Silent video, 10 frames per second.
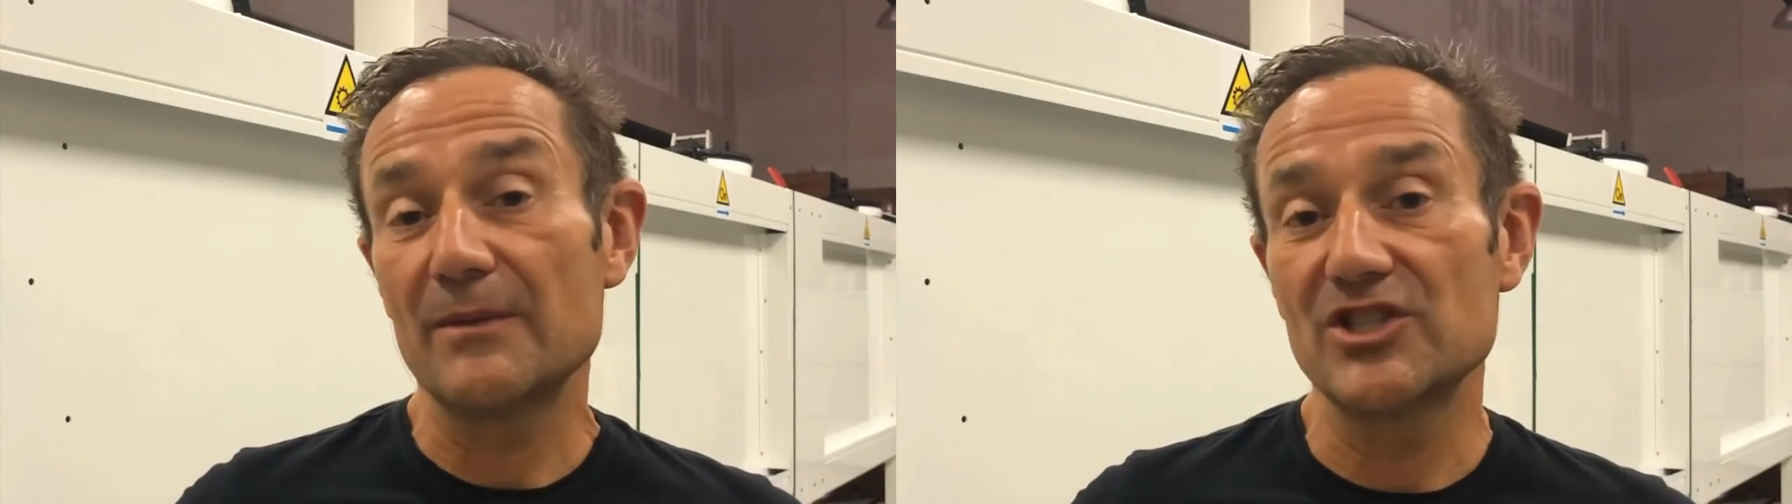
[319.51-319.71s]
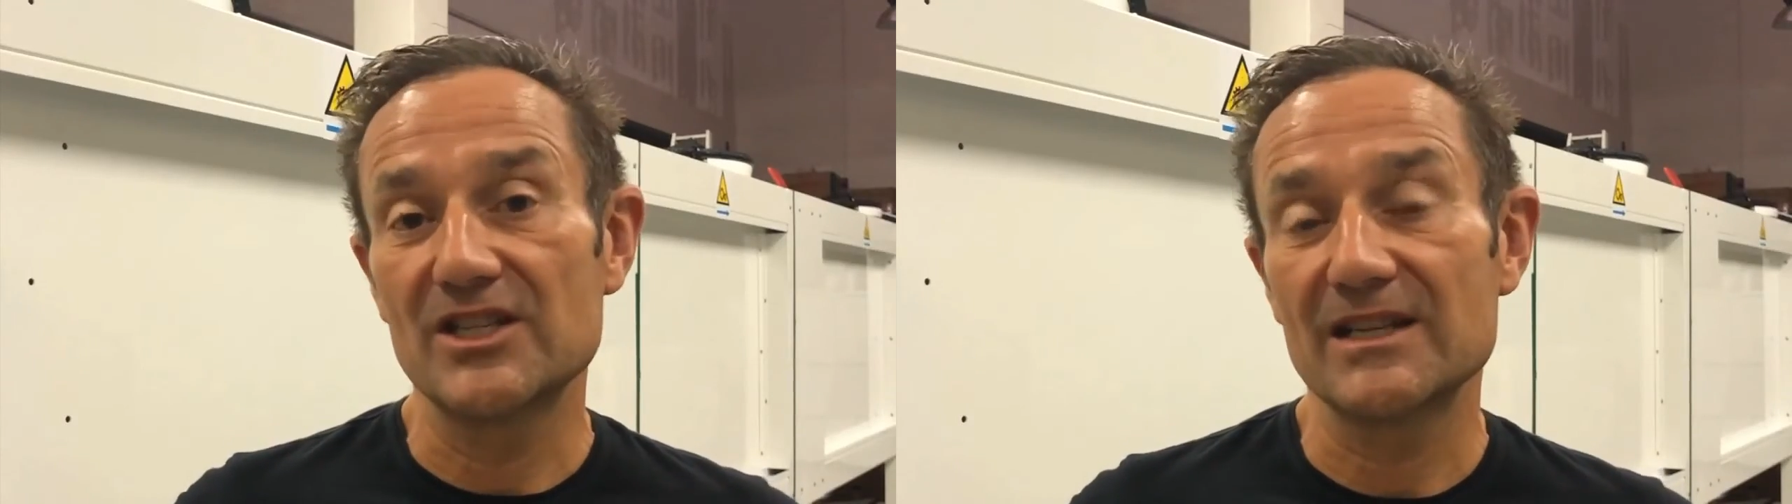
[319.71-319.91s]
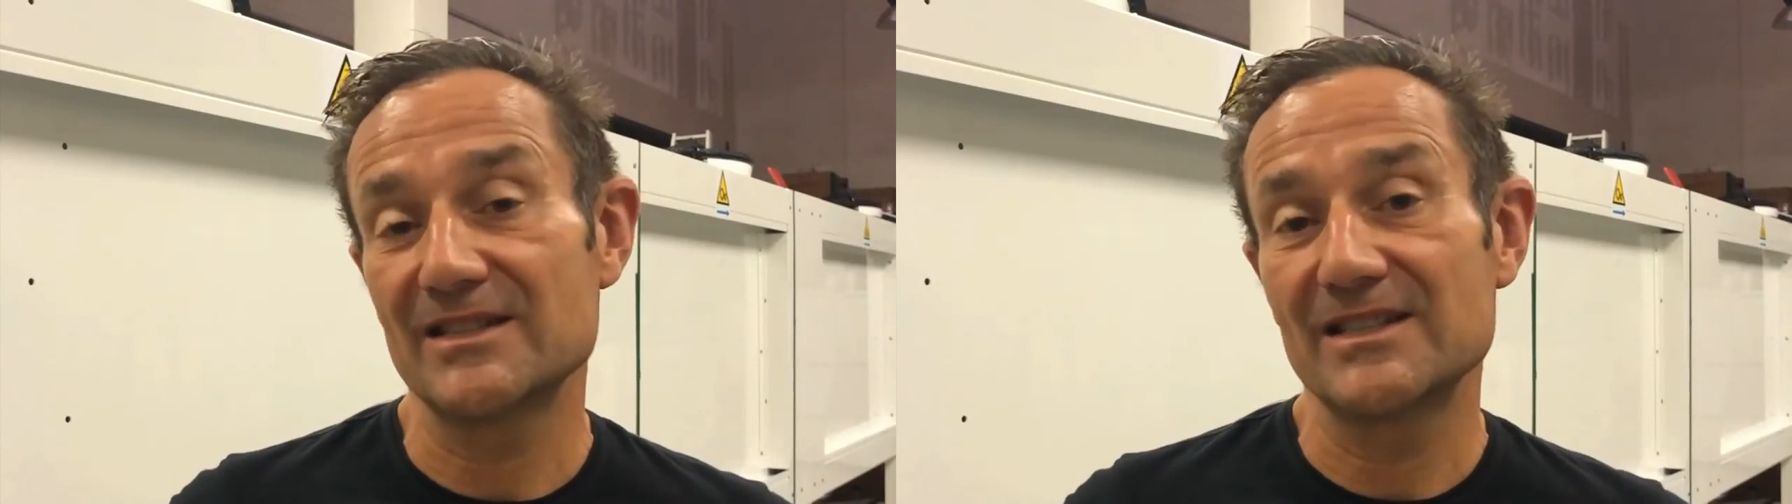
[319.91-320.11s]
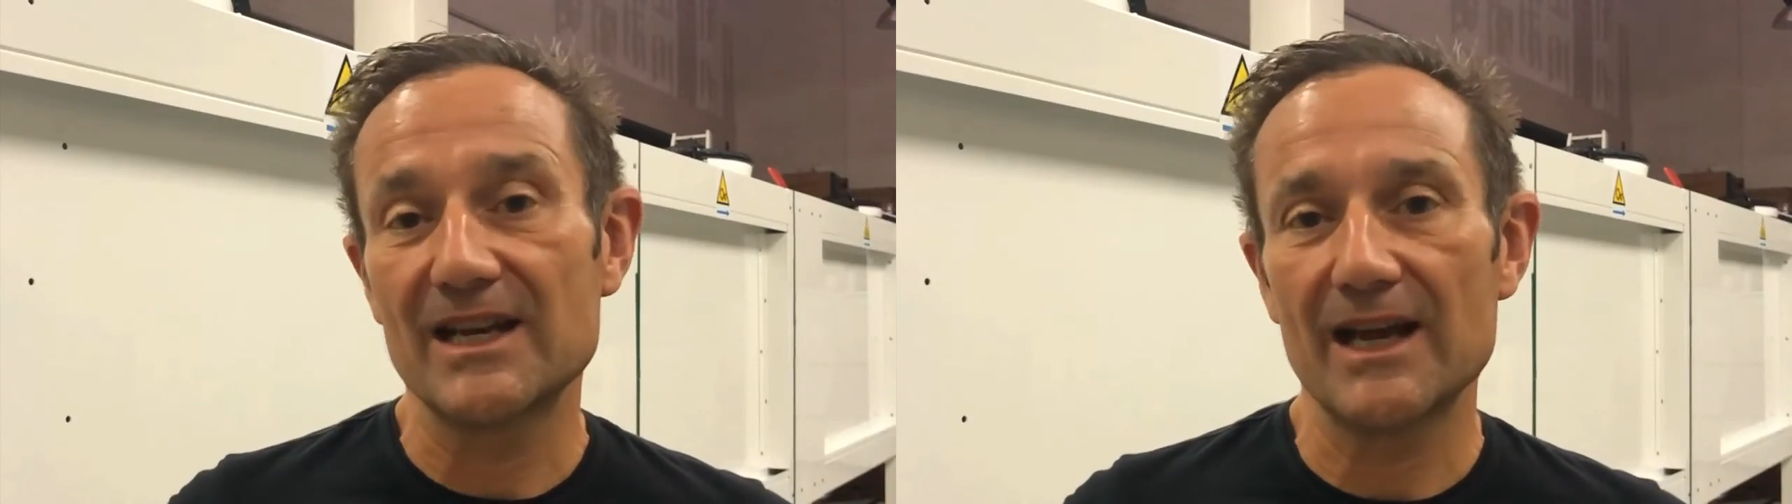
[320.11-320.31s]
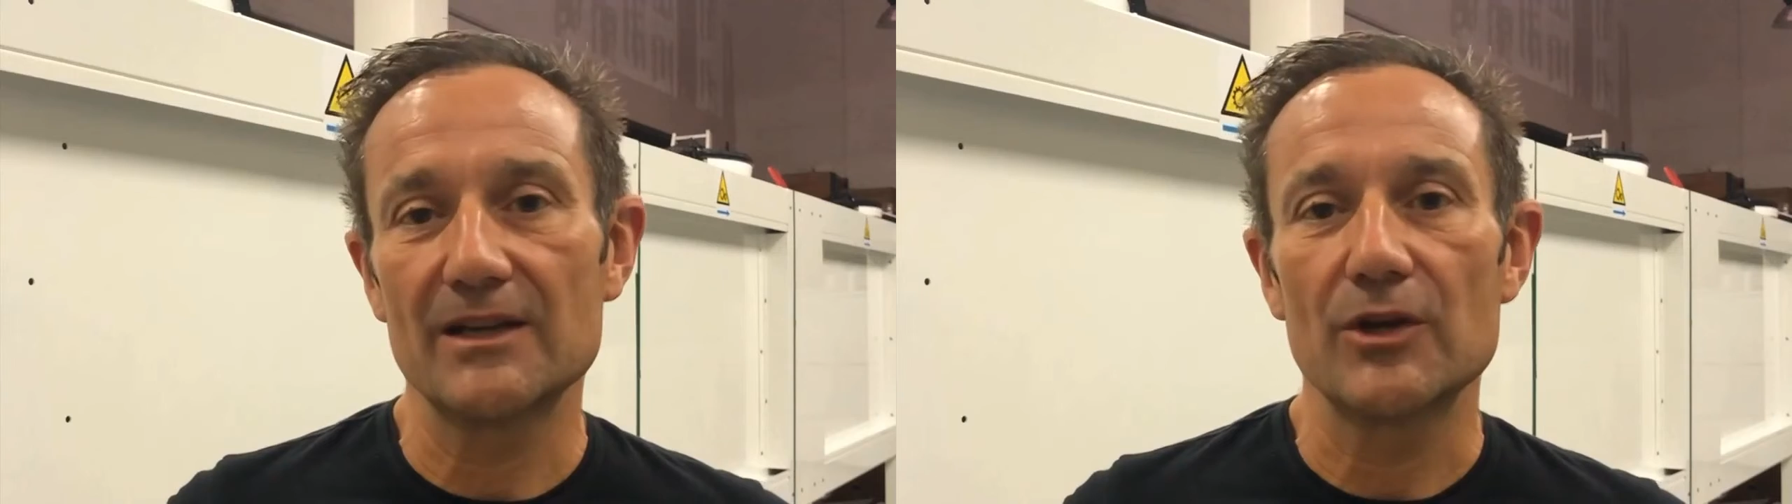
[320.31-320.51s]
are machines
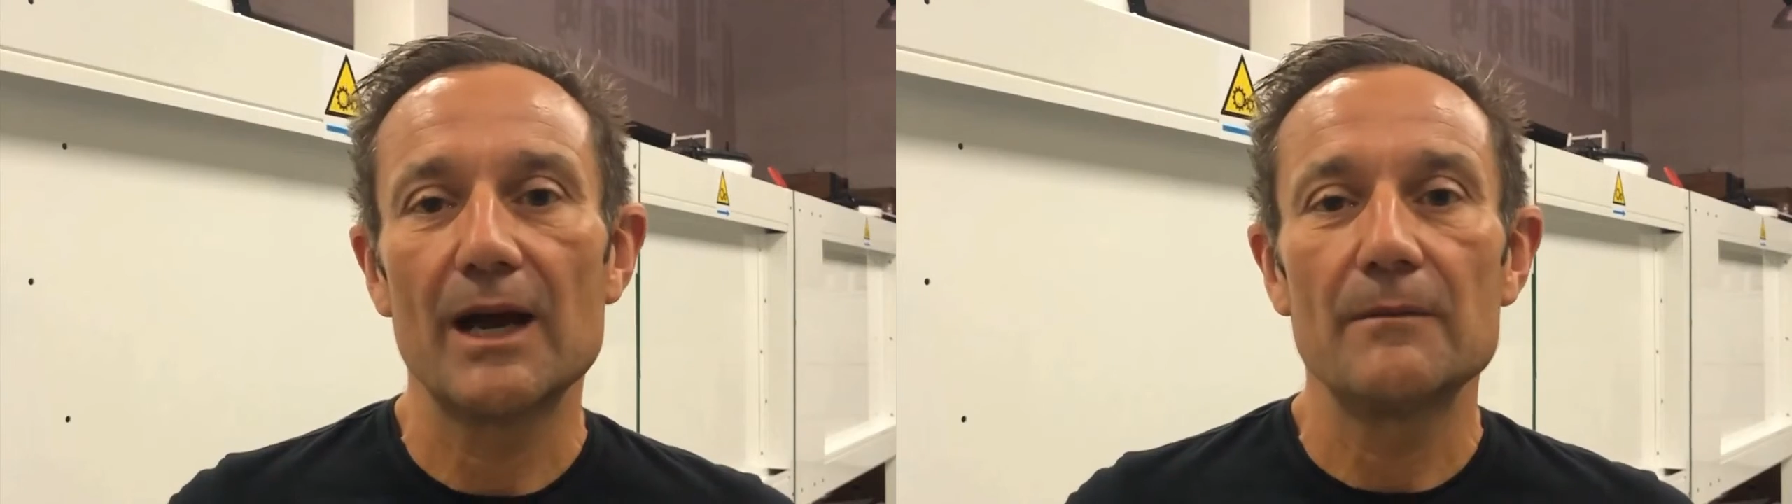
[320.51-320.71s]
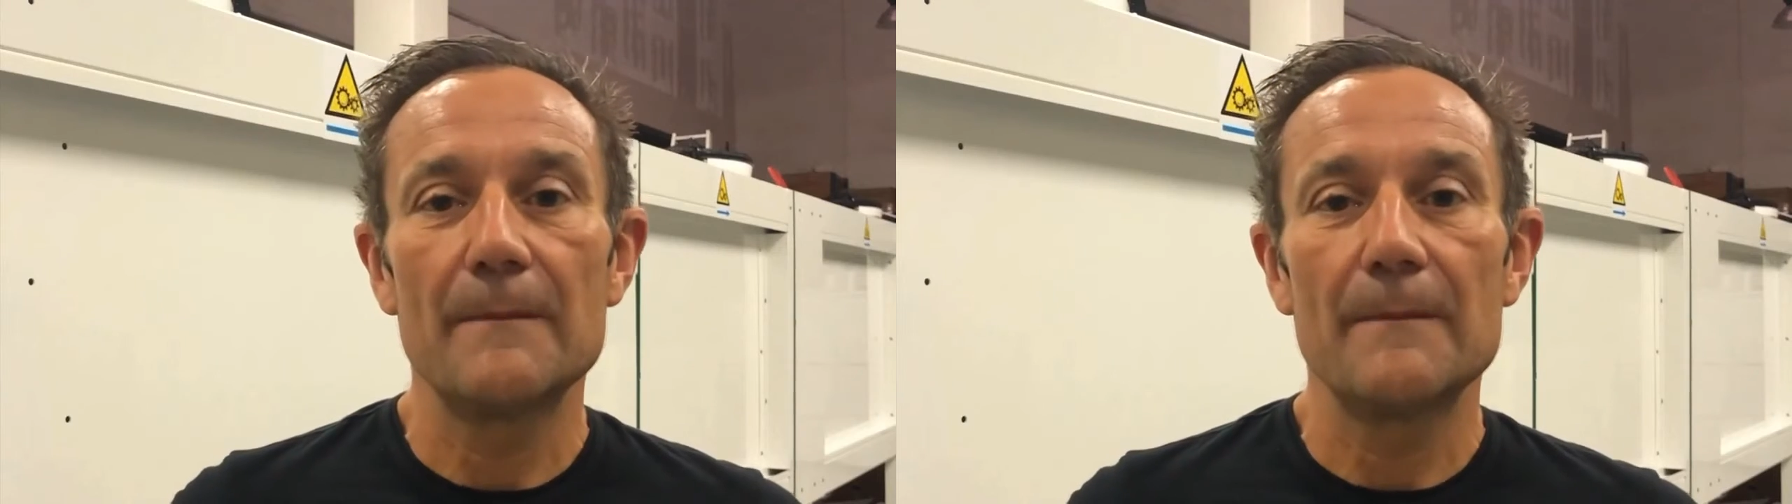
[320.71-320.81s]
designed to